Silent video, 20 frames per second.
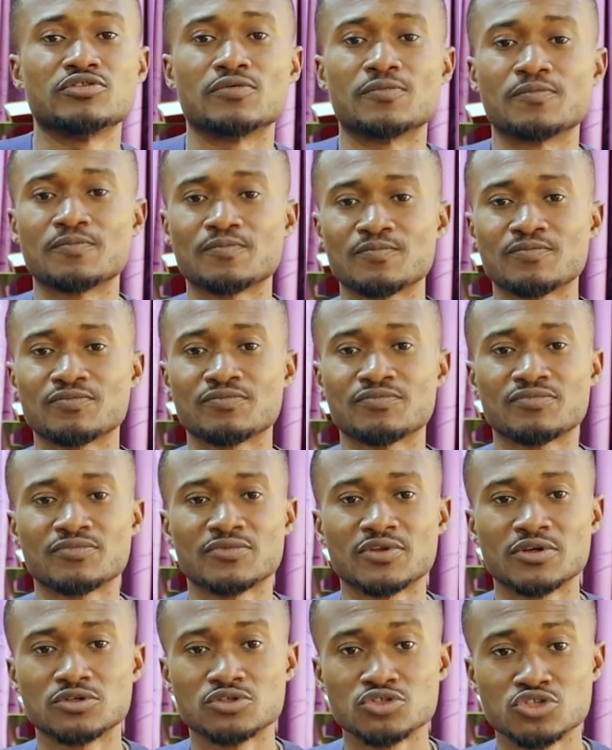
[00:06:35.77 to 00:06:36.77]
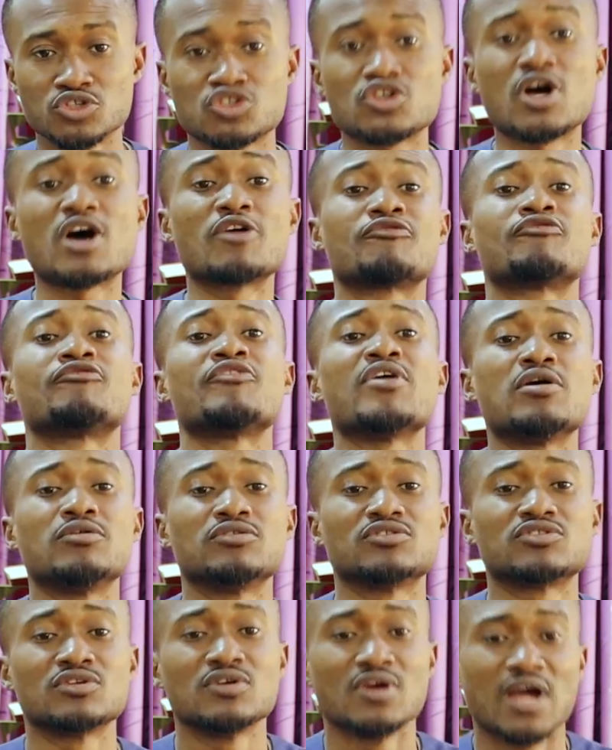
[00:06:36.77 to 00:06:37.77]
you. Saul
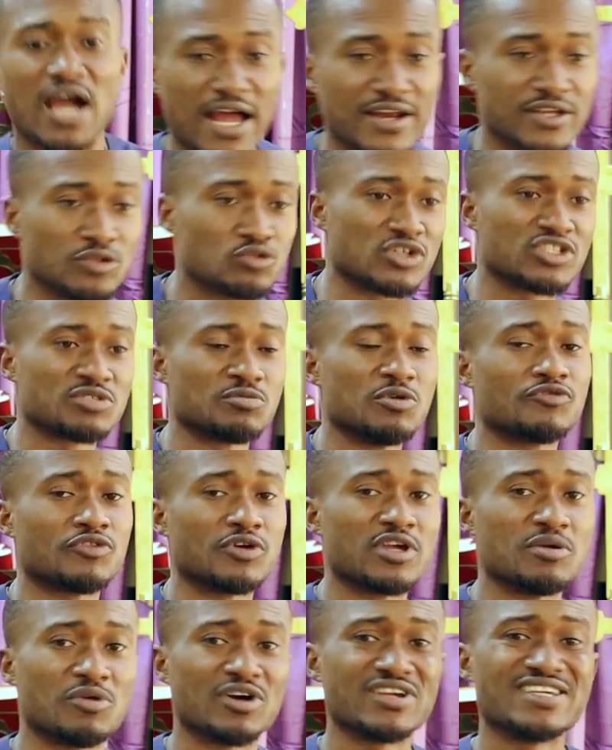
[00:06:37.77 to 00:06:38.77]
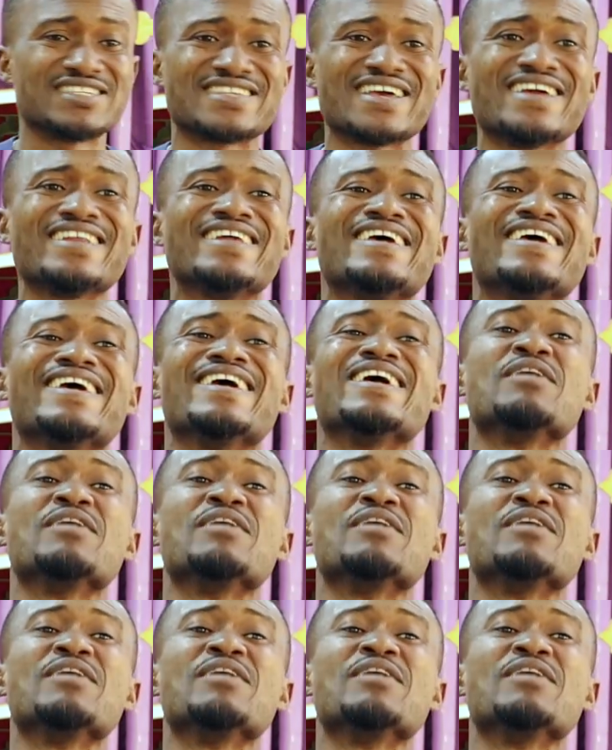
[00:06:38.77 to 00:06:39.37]
failed and it was removed from him. But he's saying,